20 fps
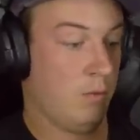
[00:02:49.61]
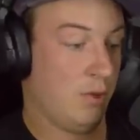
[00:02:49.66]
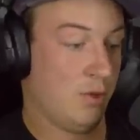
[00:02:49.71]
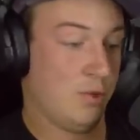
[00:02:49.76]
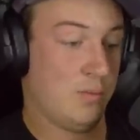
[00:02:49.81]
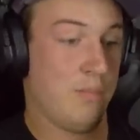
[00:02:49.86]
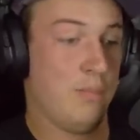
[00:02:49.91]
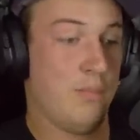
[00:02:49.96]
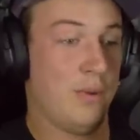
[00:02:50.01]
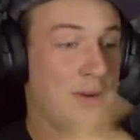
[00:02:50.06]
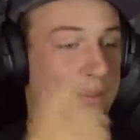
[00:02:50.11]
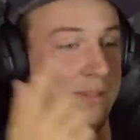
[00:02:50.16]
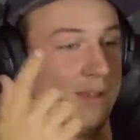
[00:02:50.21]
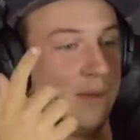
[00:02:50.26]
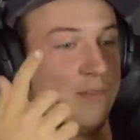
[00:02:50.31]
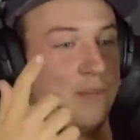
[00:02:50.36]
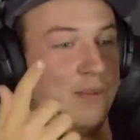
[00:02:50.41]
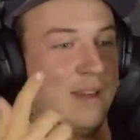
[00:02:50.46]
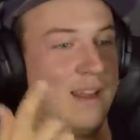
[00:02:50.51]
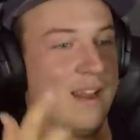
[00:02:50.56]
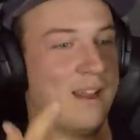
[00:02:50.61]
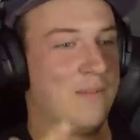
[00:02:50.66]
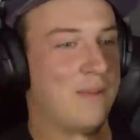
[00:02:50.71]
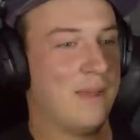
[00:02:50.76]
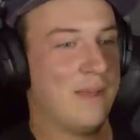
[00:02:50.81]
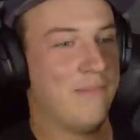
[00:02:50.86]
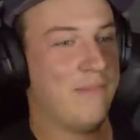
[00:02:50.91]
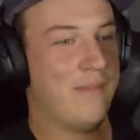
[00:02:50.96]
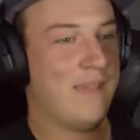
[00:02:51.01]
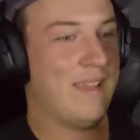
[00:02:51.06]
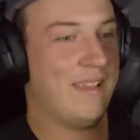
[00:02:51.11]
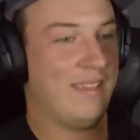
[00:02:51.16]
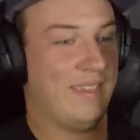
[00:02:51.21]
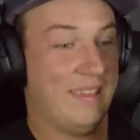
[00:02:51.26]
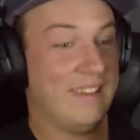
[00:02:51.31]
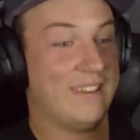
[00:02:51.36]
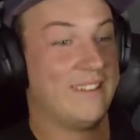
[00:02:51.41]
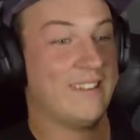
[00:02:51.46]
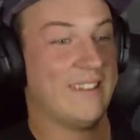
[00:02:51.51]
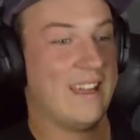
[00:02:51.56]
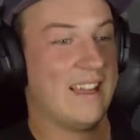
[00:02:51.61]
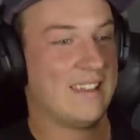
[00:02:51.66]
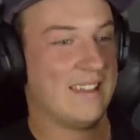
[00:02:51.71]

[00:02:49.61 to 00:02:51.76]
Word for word: We just booked up an Airbnb literally